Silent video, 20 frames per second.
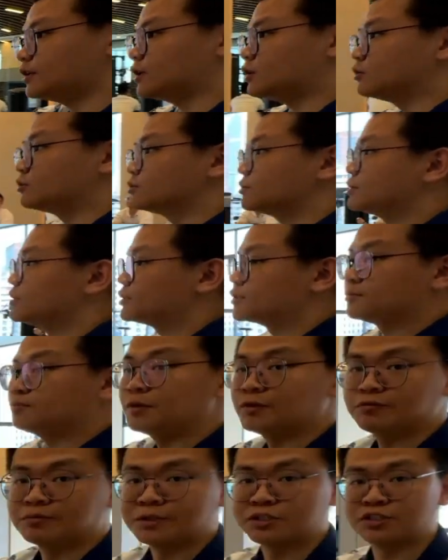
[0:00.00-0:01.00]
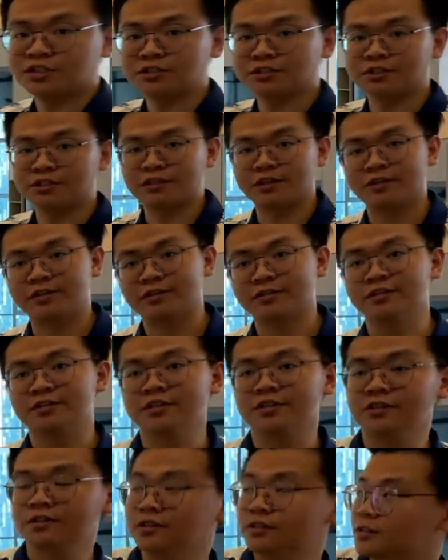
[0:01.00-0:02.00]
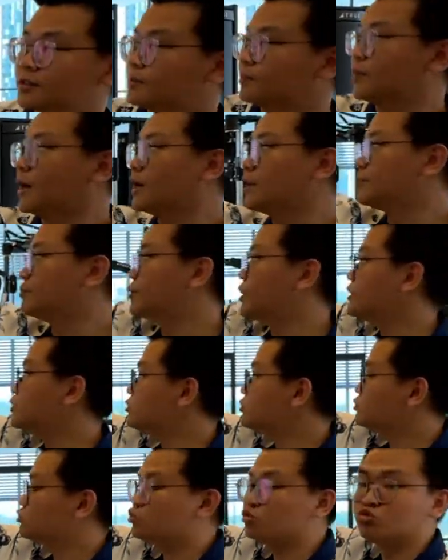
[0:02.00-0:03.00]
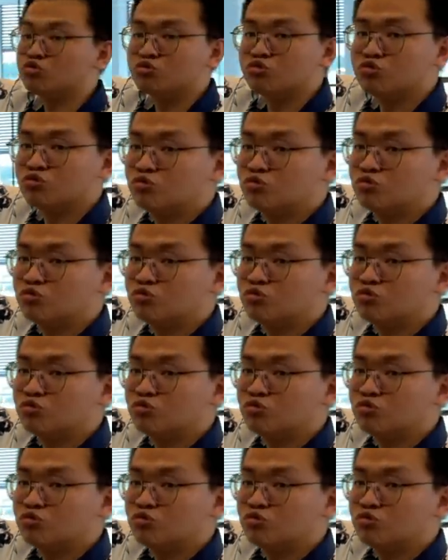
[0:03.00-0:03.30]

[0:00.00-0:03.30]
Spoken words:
and also the Smith machine around here by the brand True.